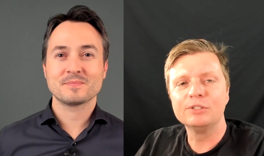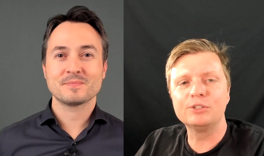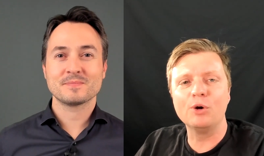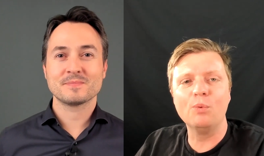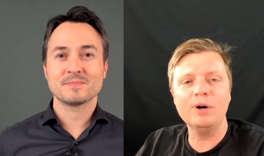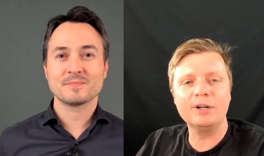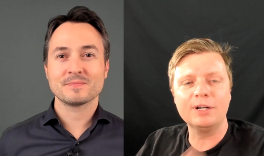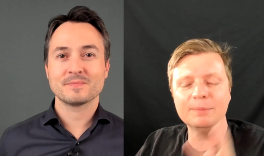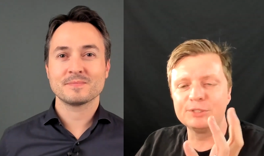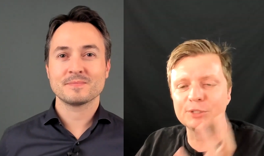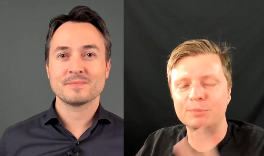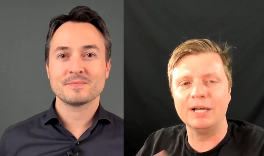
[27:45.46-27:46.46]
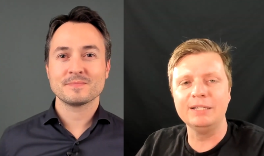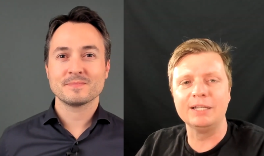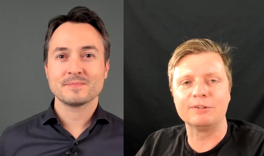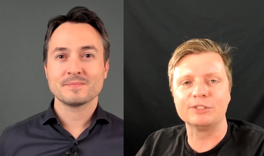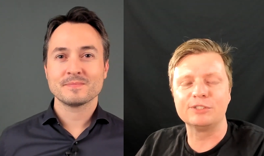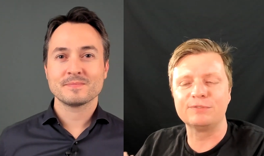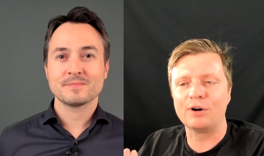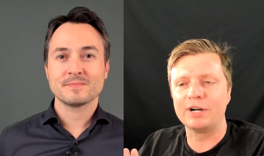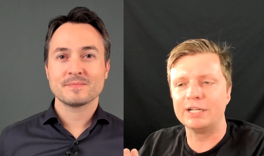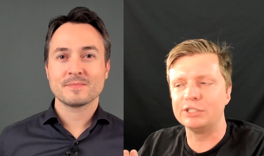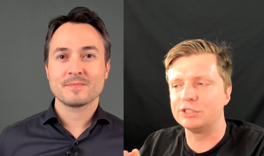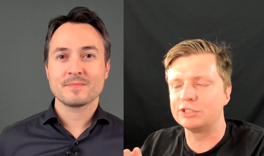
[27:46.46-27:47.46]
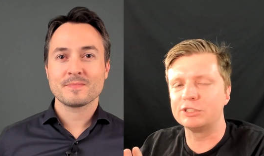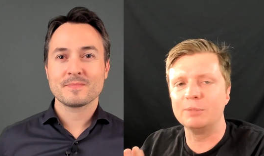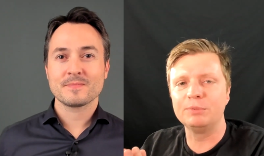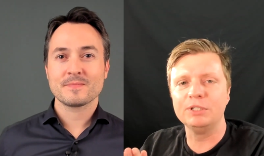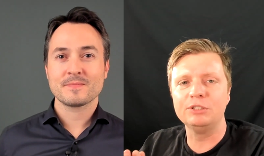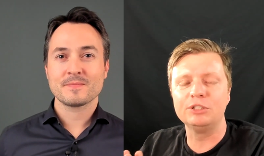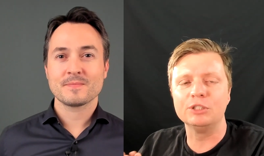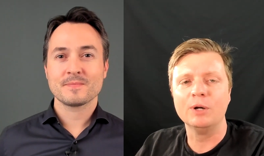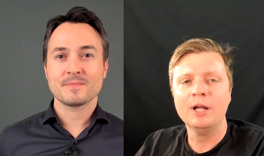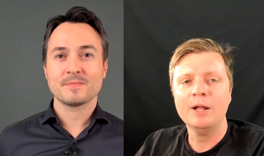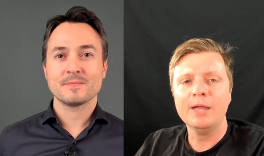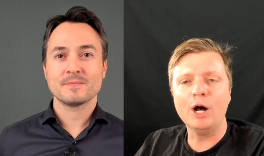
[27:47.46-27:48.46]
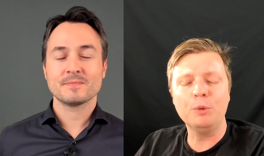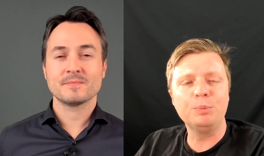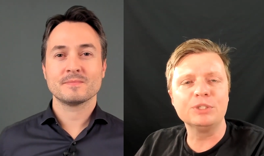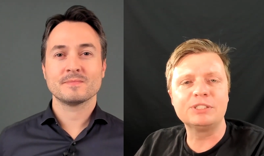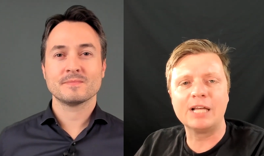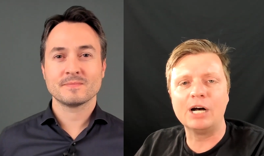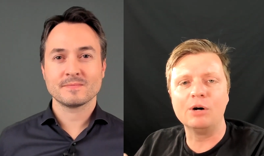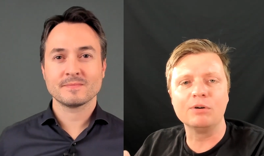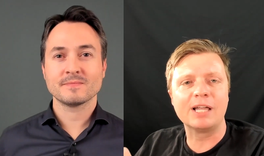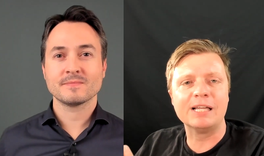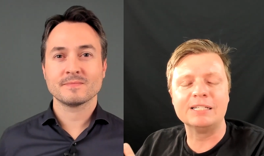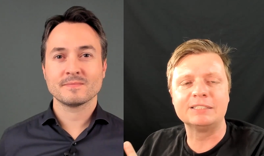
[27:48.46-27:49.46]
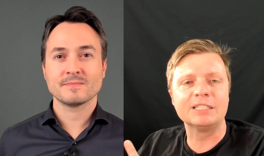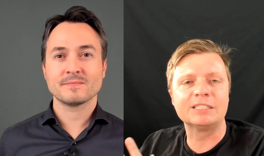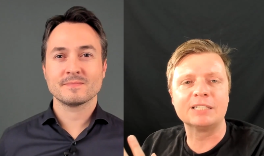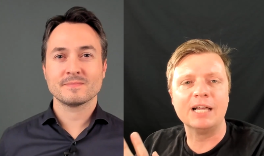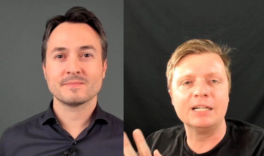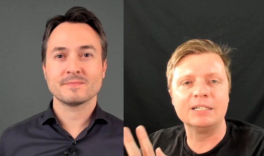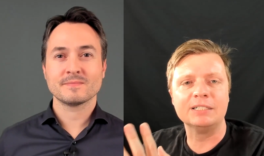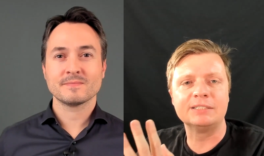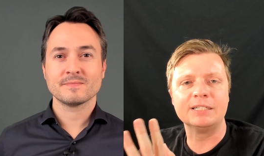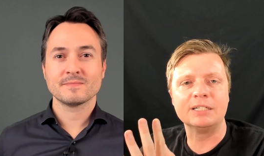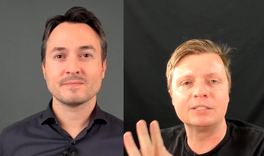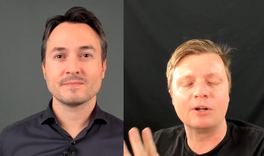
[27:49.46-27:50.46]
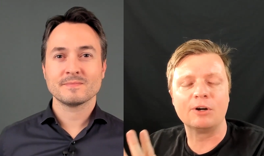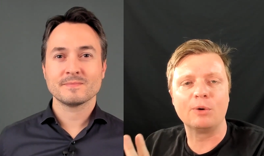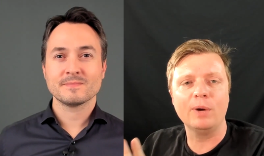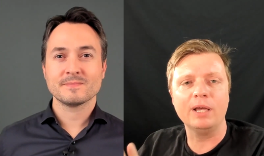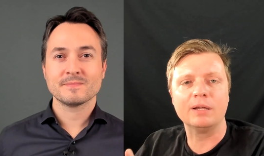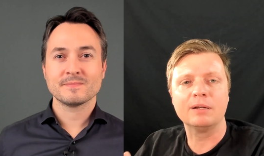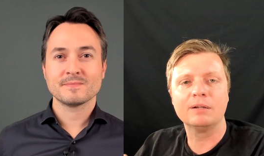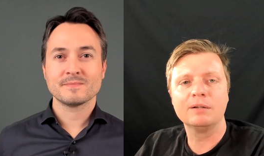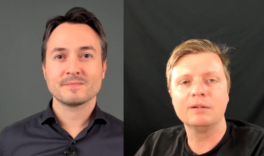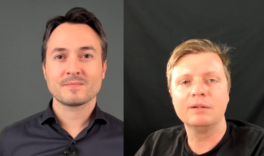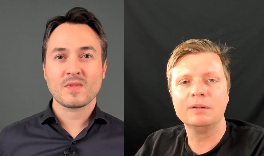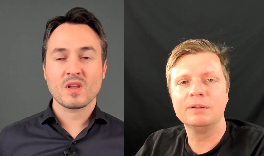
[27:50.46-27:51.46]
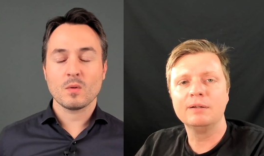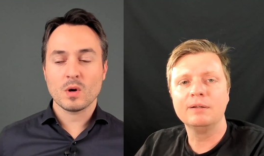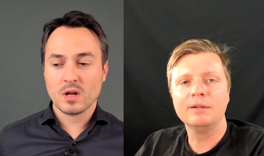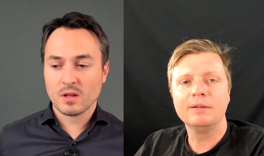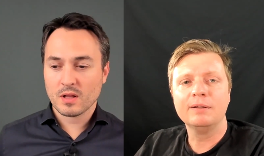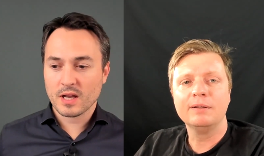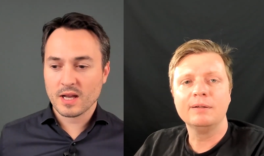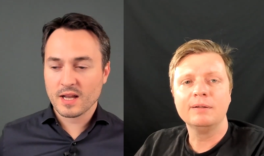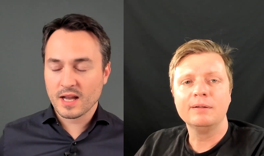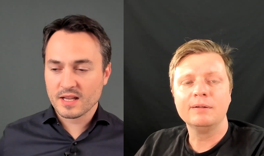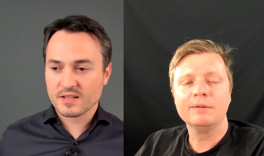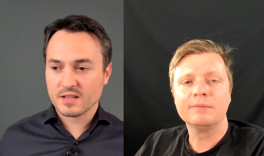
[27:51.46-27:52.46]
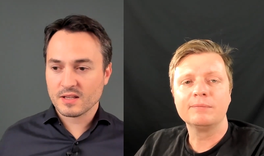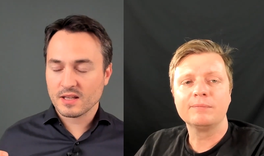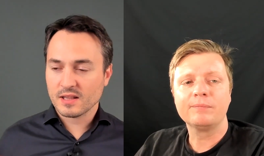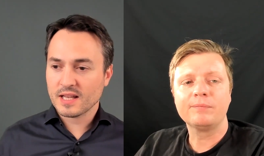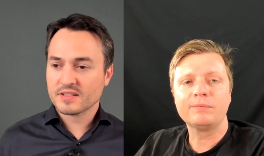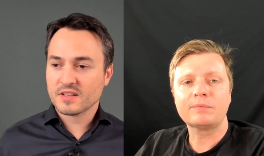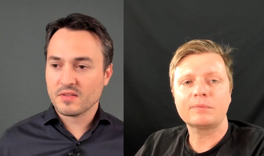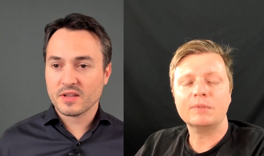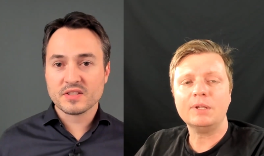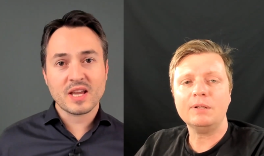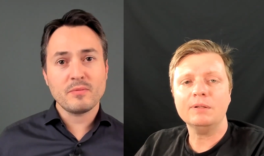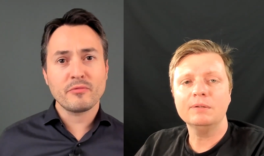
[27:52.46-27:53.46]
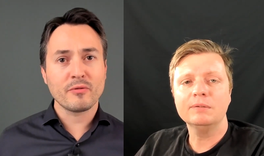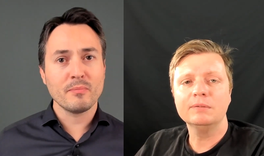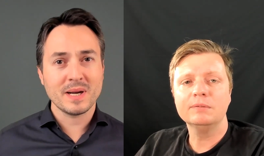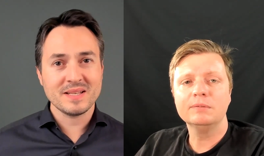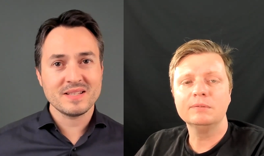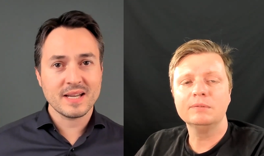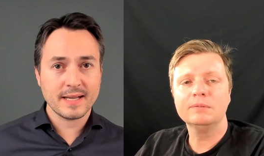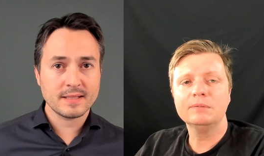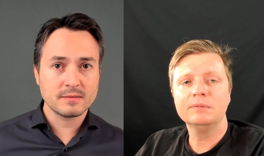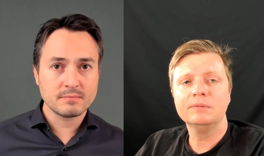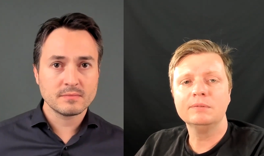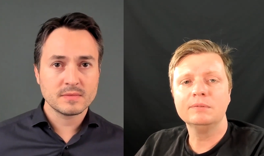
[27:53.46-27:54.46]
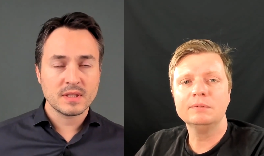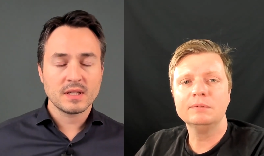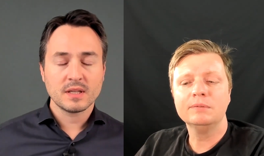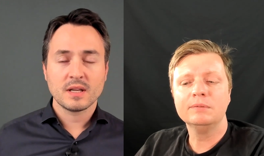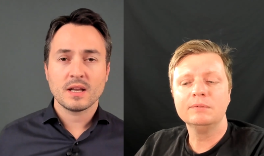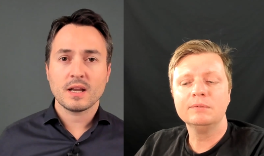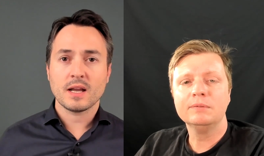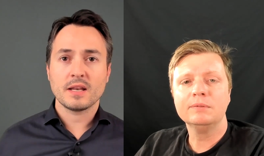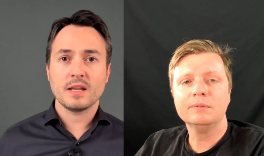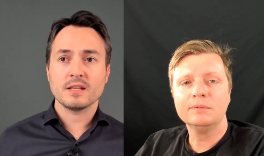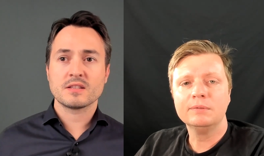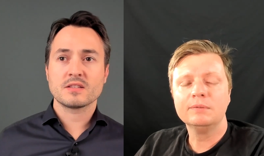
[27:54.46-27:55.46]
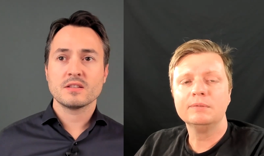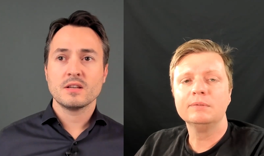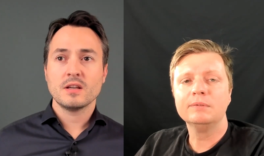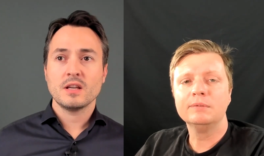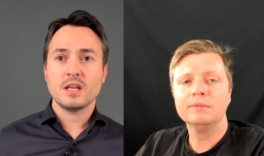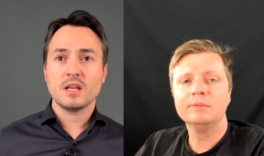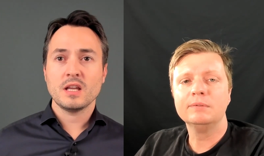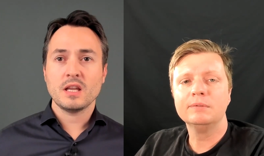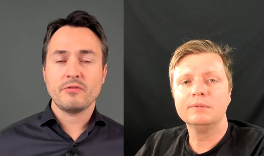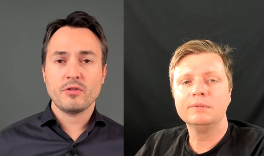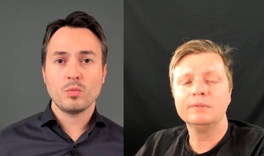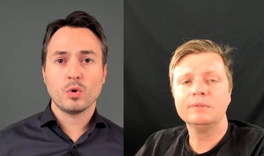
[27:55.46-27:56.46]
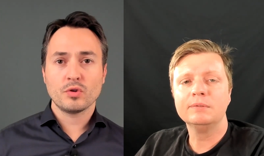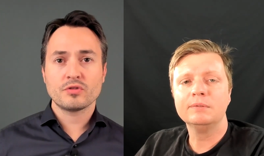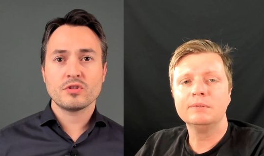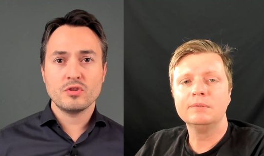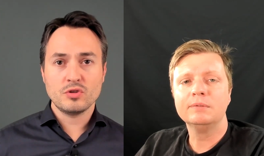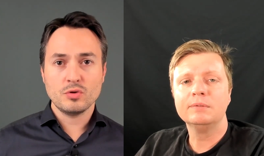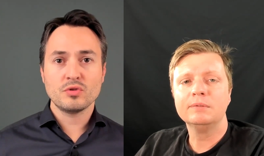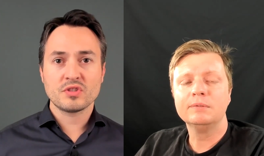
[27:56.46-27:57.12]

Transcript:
Speaker 1: So what comes to mind there as far as just something to help us out, get us excited, send us on our way?
Speaker 2: Well, as a, a lesson, this came from my dad. And it's if you want to do